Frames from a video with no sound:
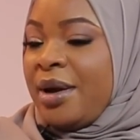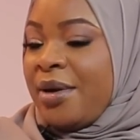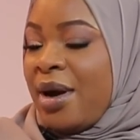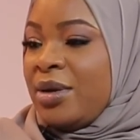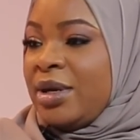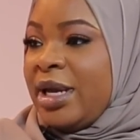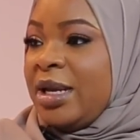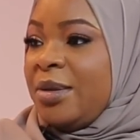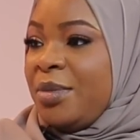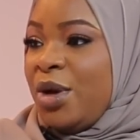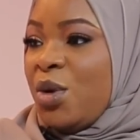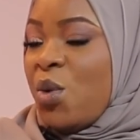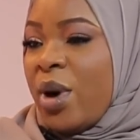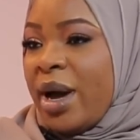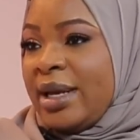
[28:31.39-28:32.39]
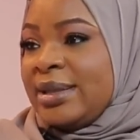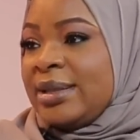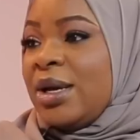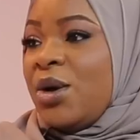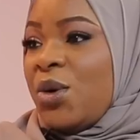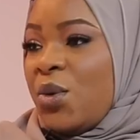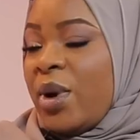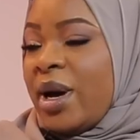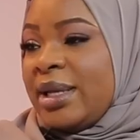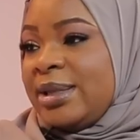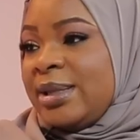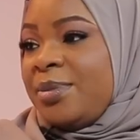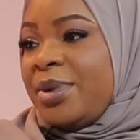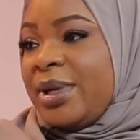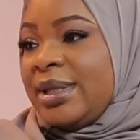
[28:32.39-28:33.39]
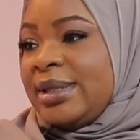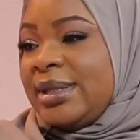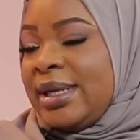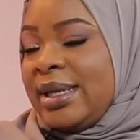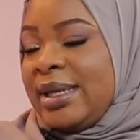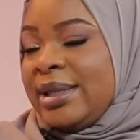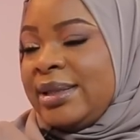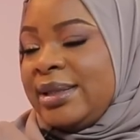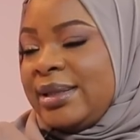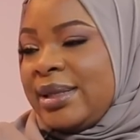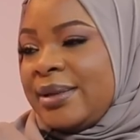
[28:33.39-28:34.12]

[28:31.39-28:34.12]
grounded me quite a bit. Yes,